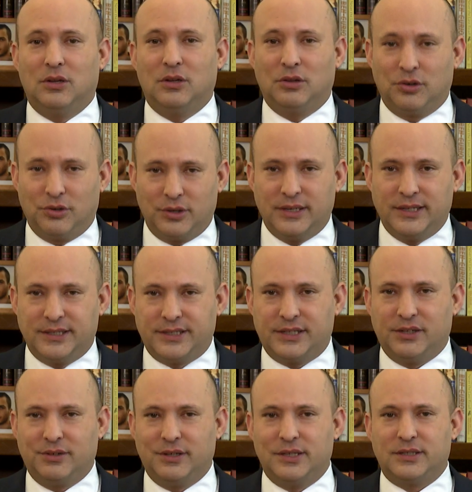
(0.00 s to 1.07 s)
learning
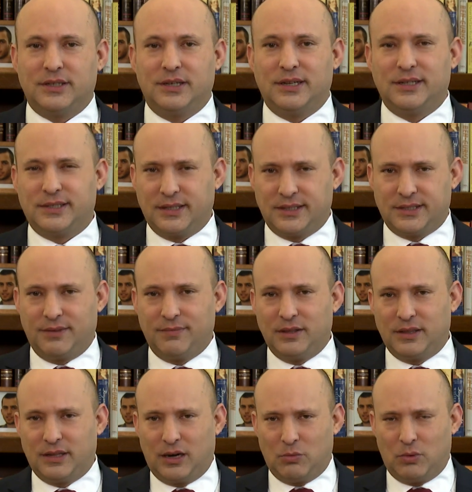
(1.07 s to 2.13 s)
series, and I said something that I